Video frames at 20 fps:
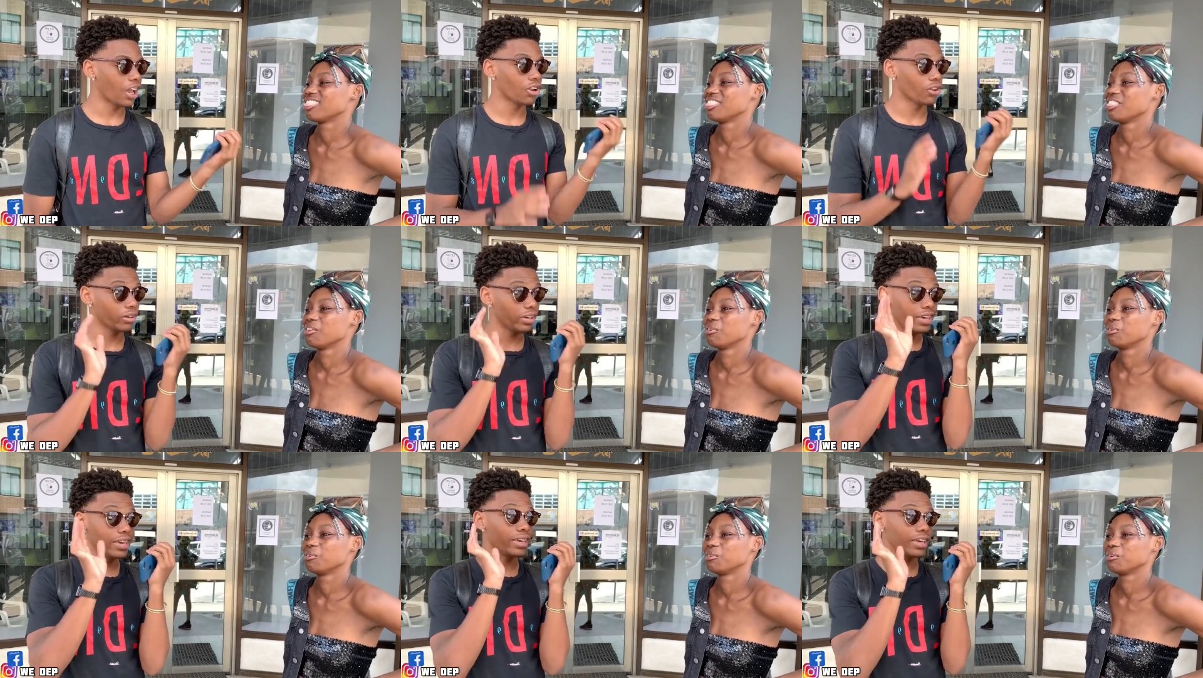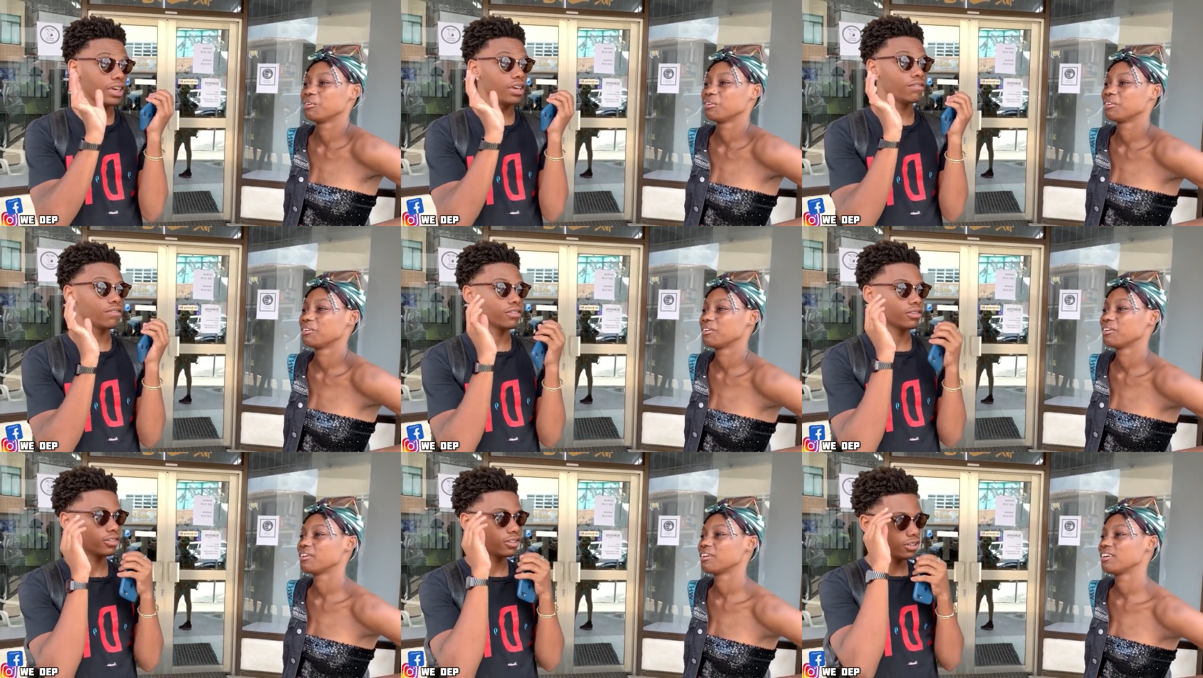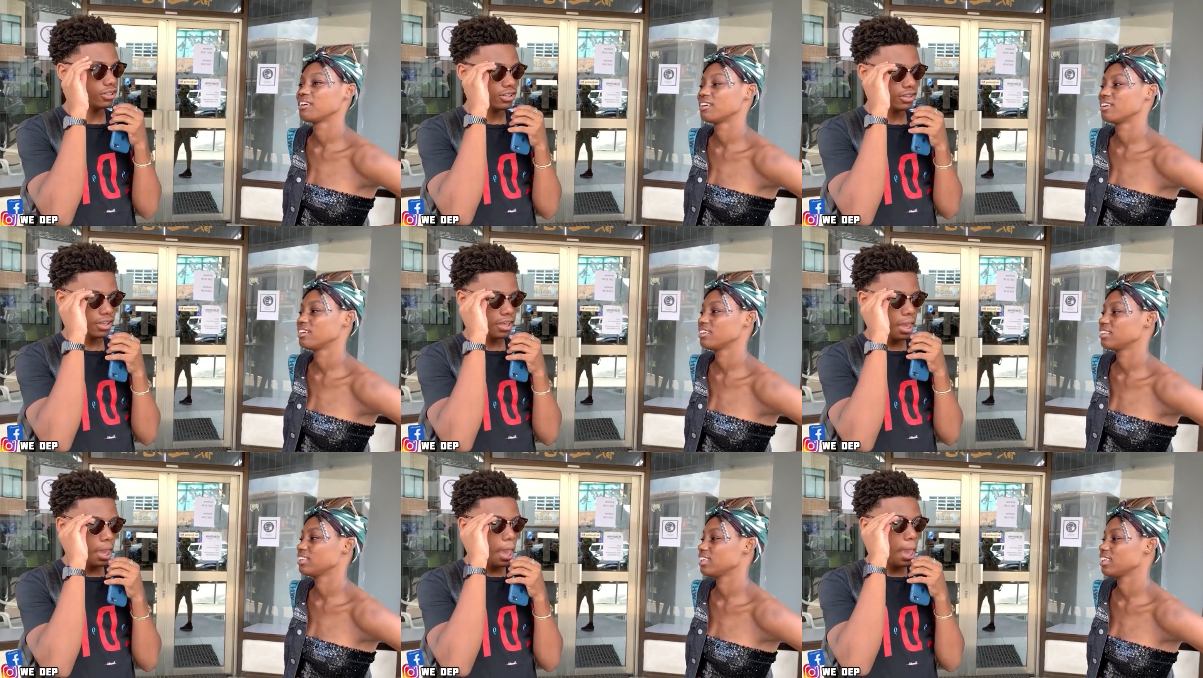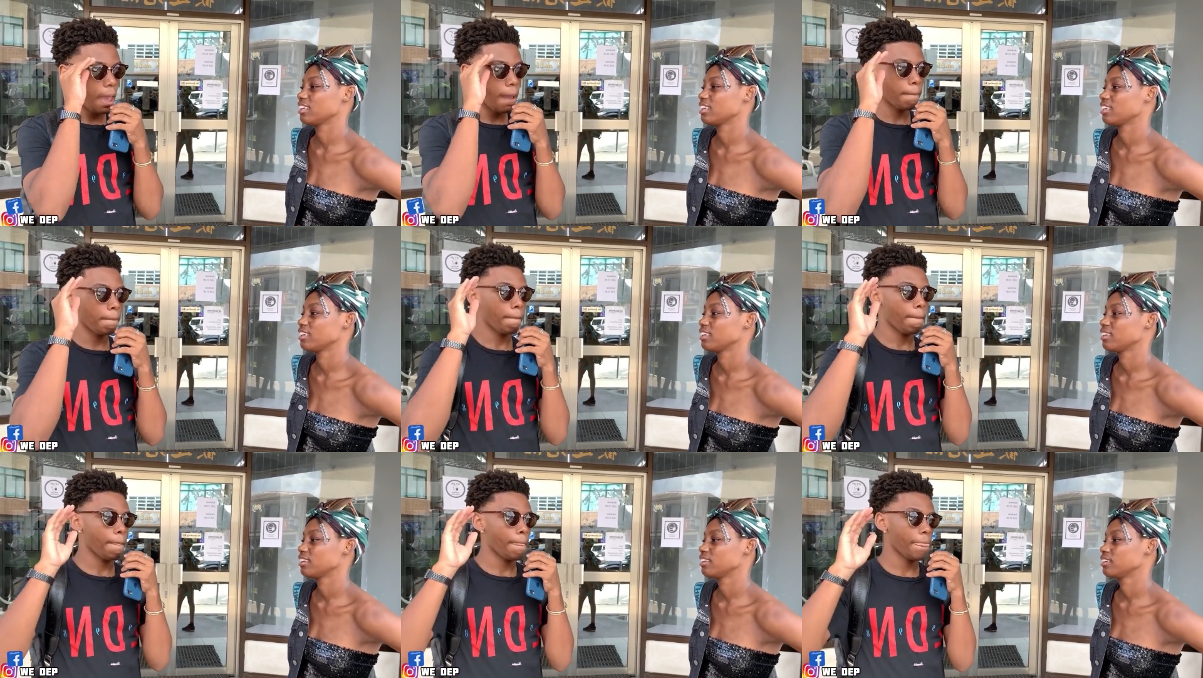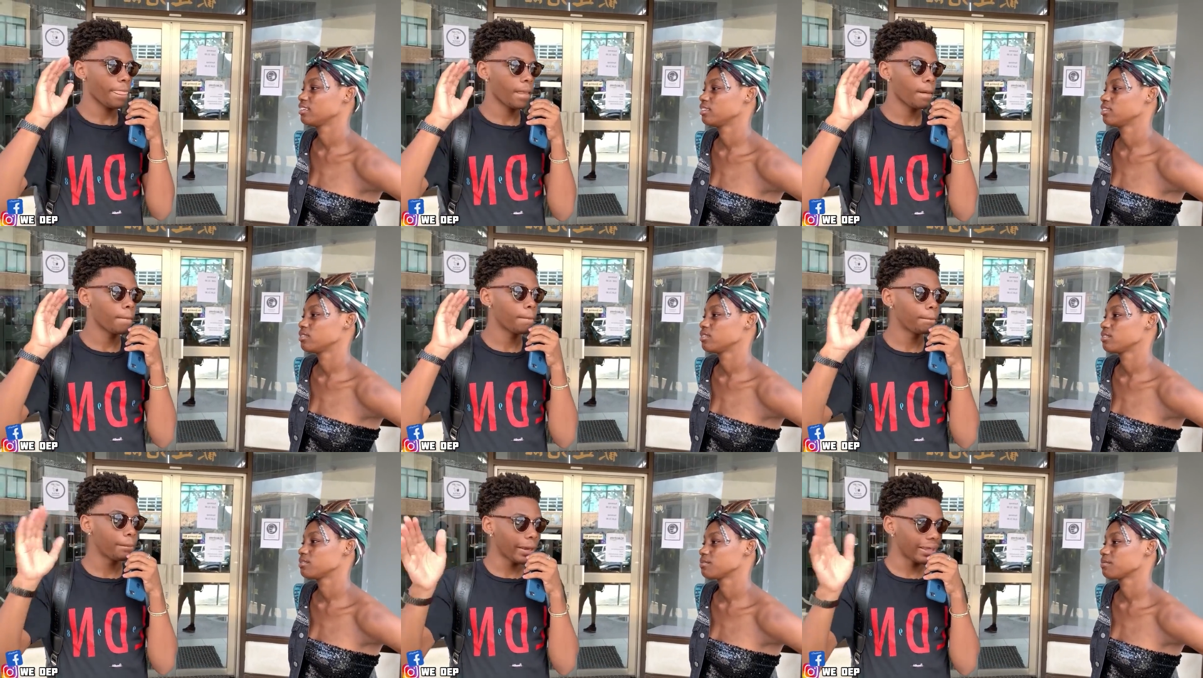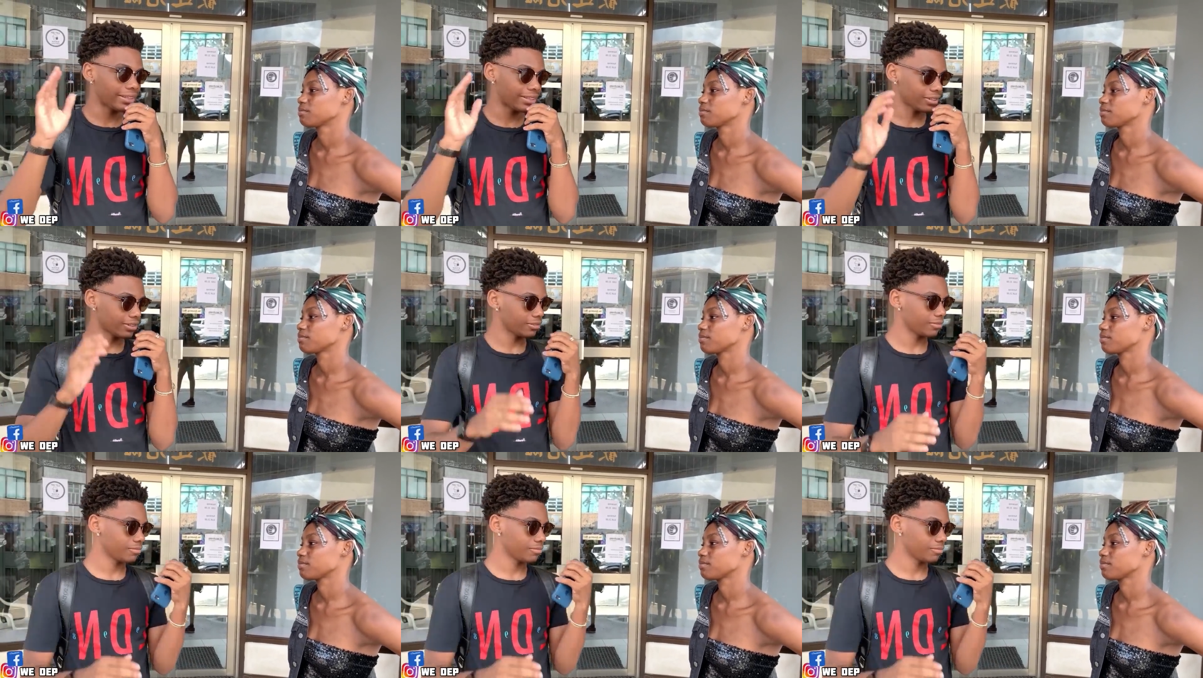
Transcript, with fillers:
Speaker 1: je nog één geven? Pet.